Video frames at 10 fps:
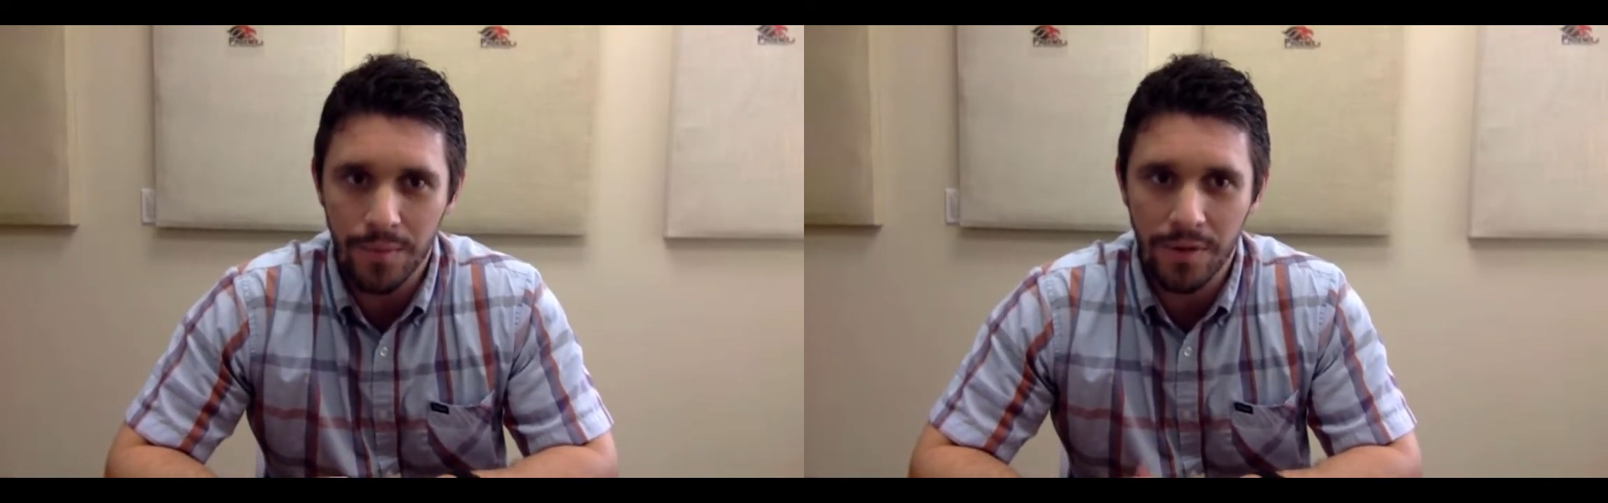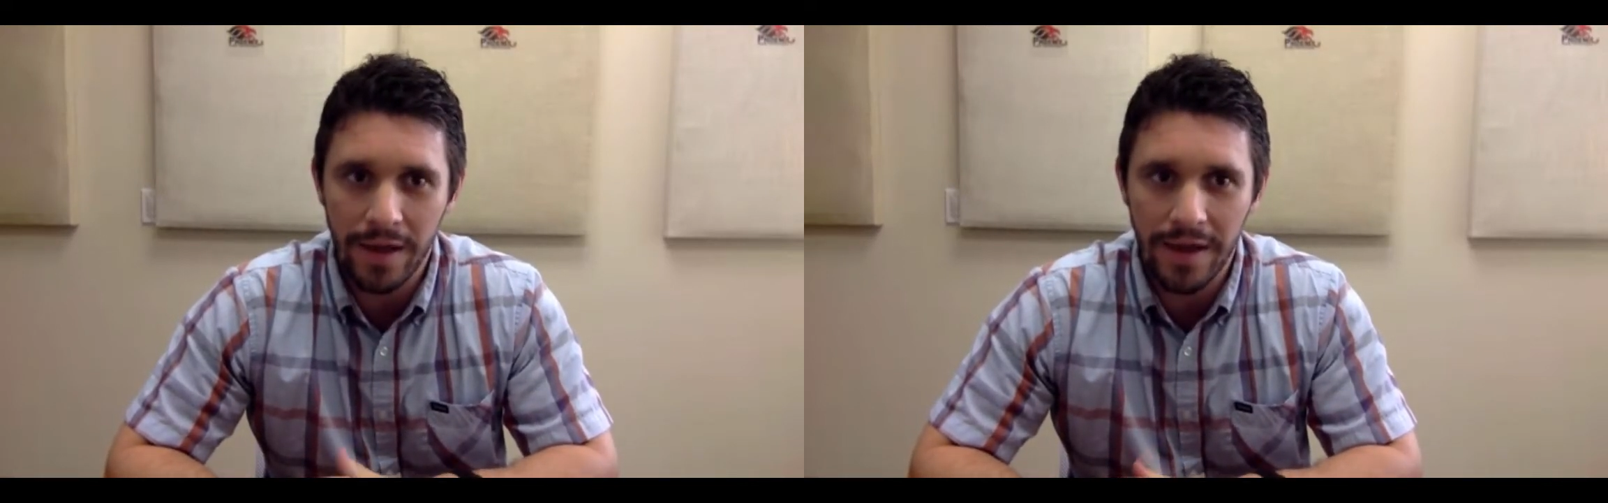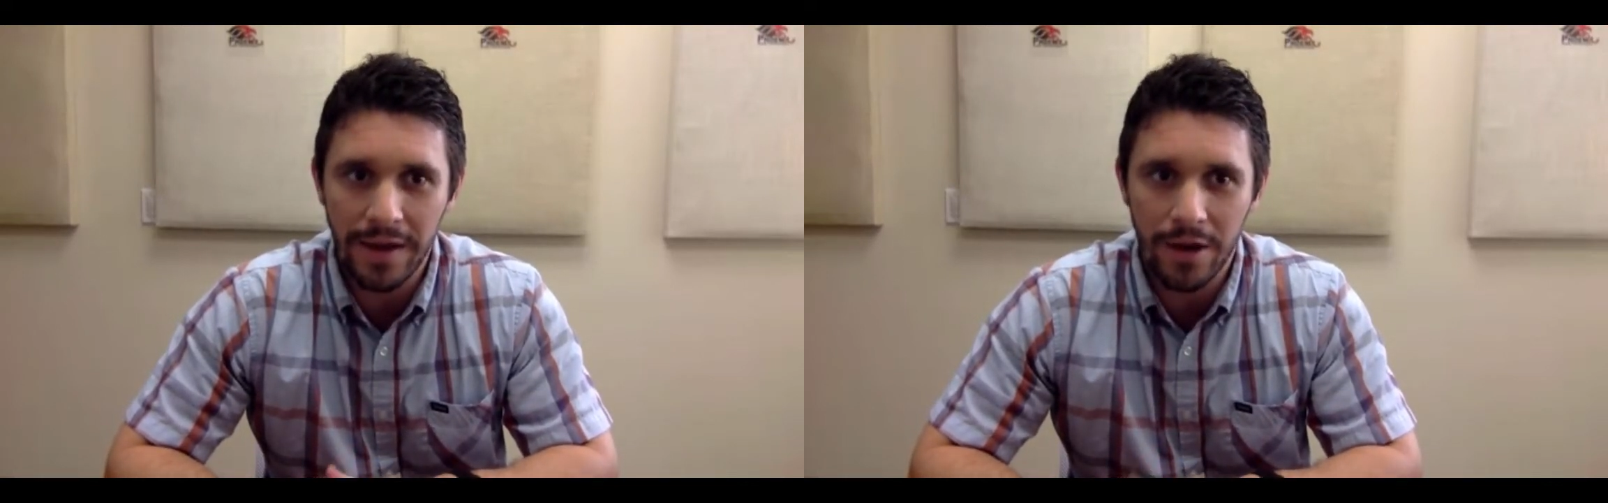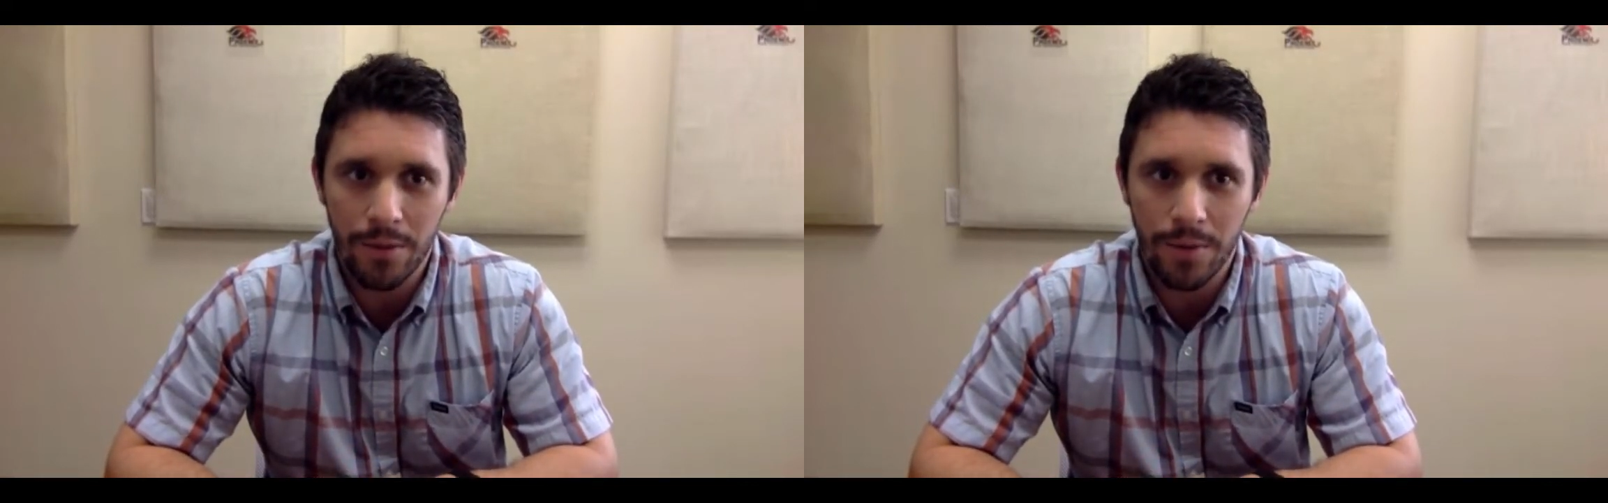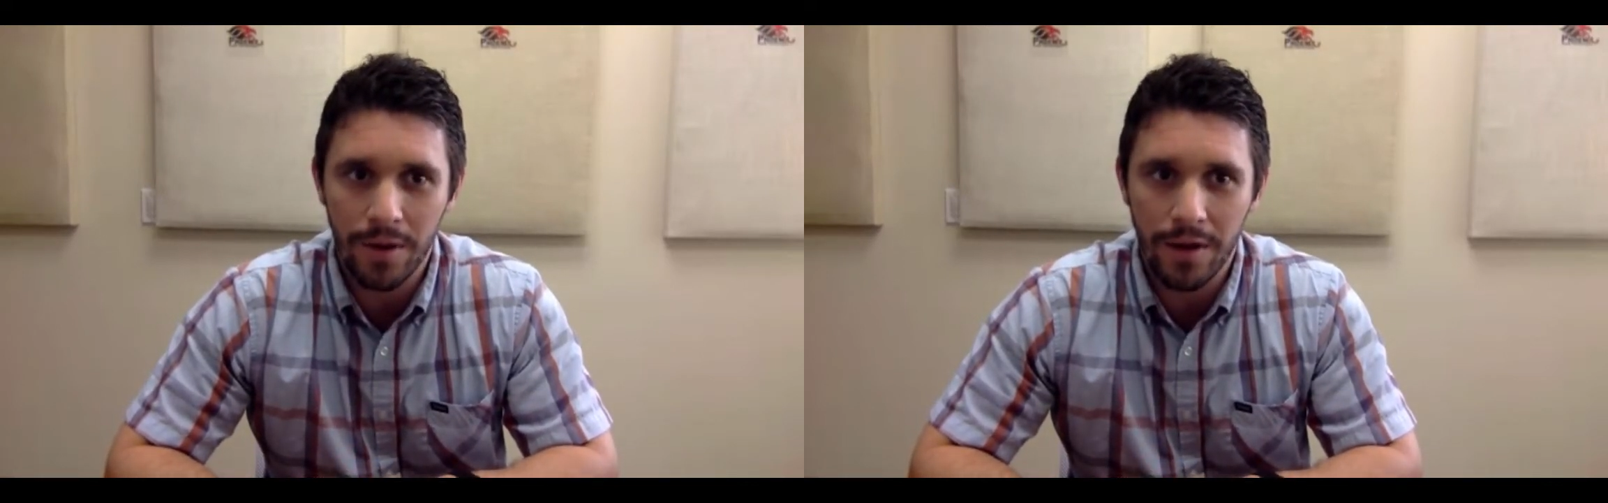plan
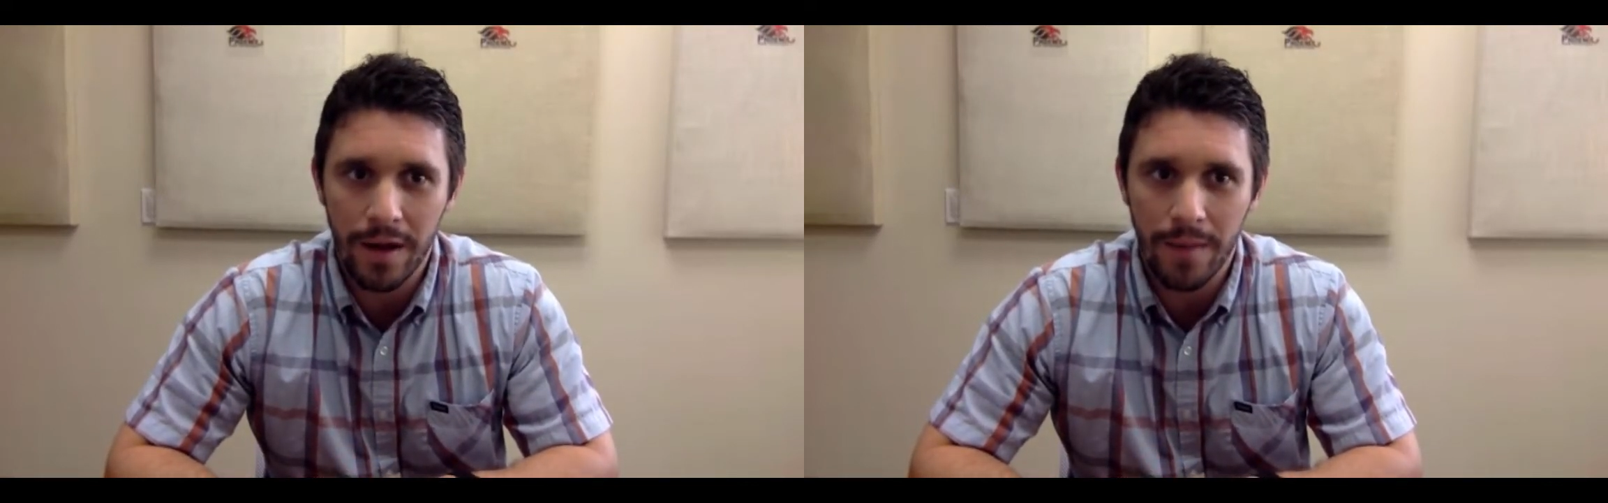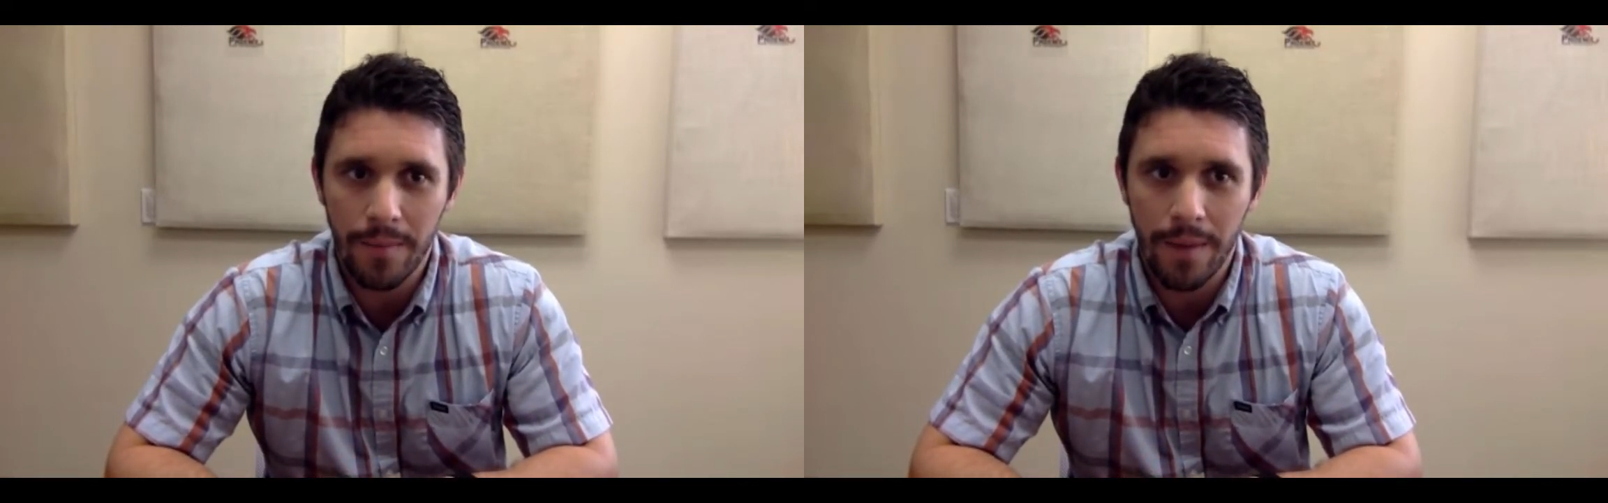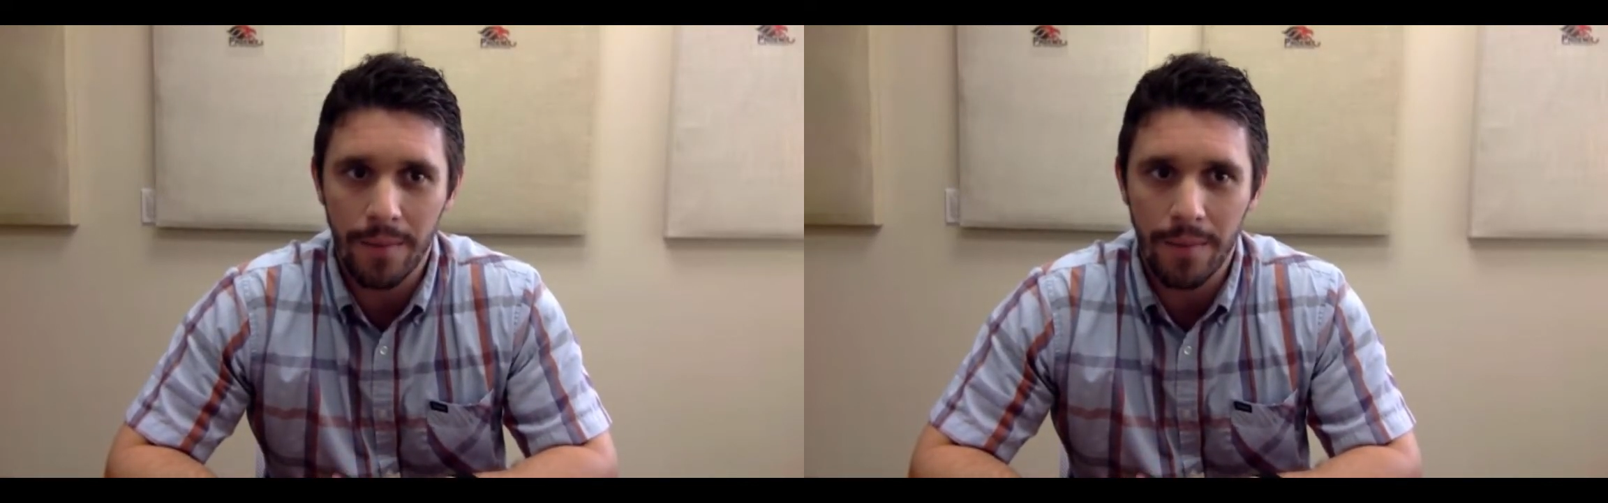here, but um,